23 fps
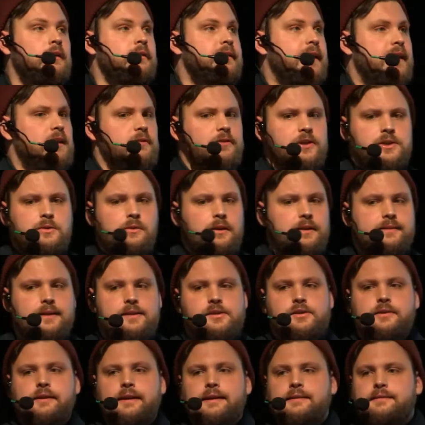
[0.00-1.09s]
Data
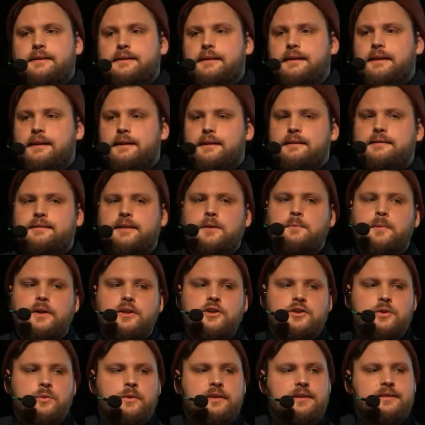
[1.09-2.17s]
visualization isn't easy, but
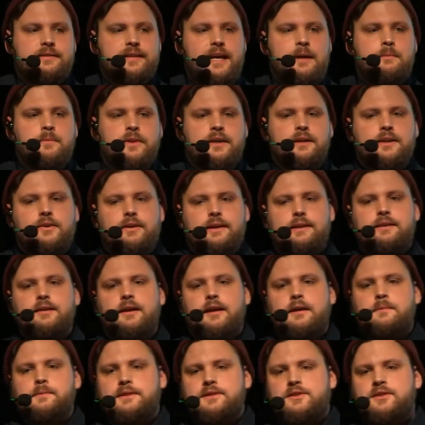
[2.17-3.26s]
doing the same thing 3
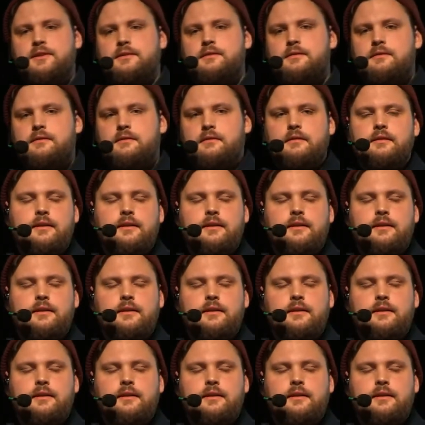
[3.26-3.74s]
times is just